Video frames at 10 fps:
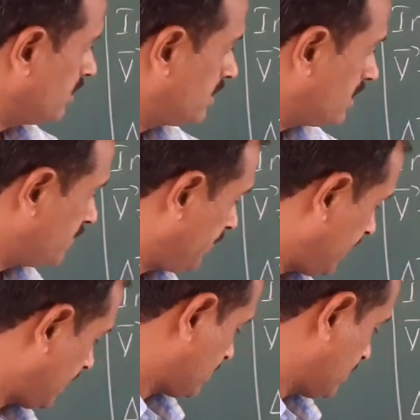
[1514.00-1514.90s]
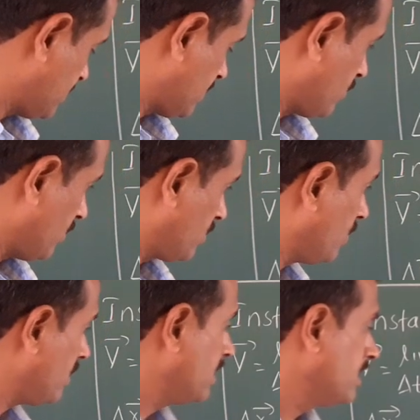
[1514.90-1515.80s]
this is px is equal to
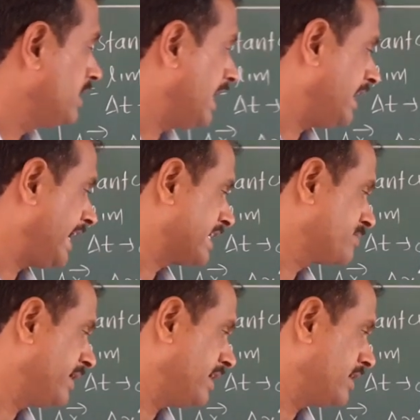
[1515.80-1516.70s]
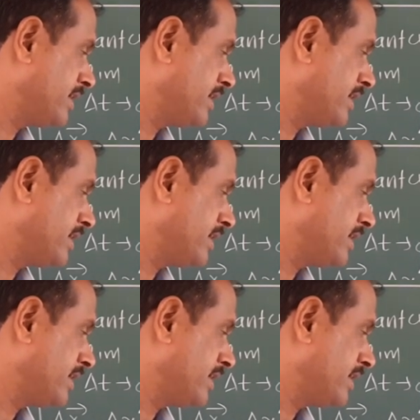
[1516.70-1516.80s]
delta x by